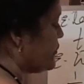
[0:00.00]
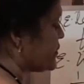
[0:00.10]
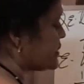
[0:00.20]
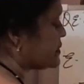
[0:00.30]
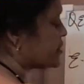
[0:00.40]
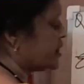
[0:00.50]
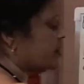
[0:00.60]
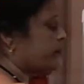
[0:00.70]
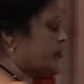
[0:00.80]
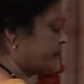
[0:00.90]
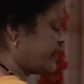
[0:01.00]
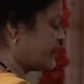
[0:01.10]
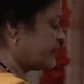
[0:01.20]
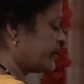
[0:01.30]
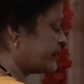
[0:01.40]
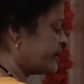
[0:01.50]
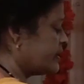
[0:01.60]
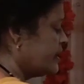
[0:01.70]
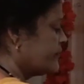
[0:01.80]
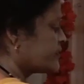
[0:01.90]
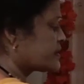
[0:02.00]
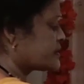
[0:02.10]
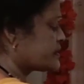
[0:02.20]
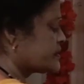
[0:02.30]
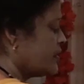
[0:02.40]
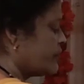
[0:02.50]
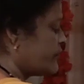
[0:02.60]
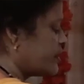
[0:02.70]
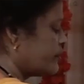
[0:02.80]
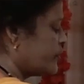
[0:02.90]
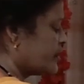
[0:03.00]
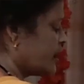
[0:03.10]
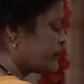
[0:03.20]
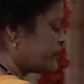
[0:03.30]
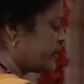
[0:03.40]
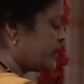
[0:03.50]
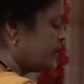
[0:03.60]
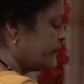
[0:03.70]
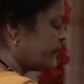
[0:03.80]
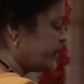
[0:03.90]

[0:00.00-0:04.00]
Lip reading: 16 upon 500. This is 1 upon RP.